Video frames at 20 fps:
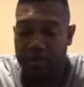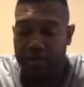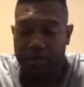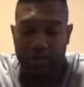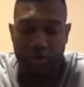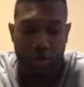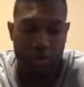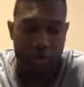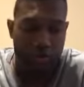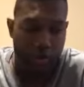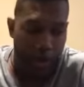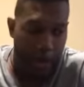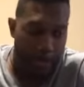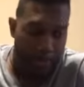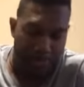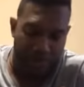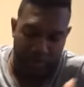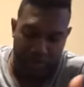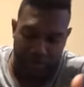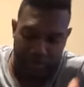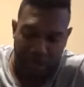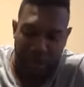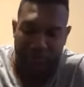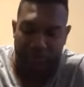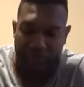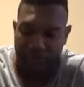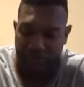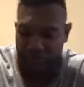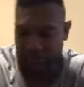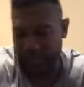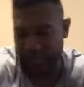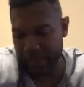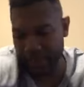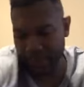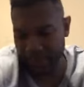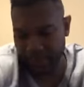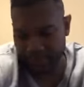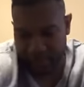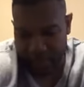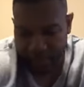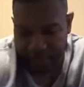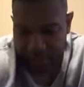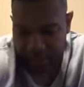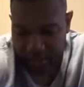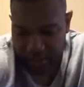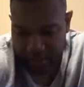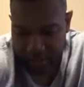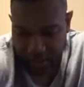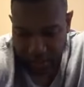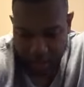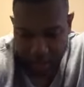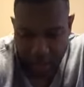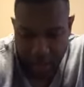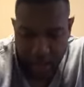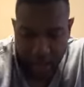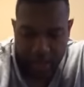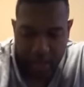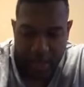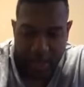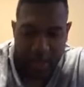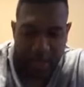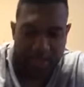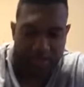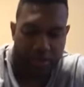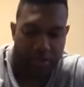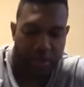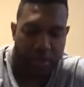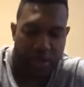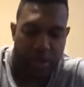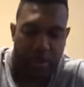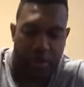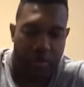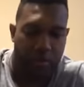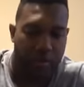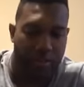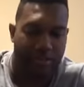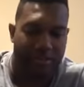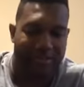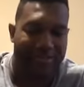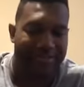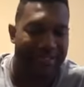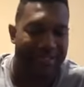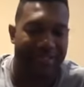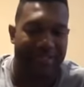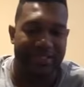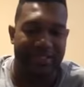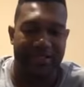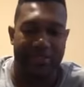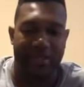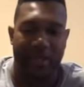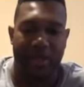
And so um, we travel full-time as evangelists, and, and as we go, it's, it's,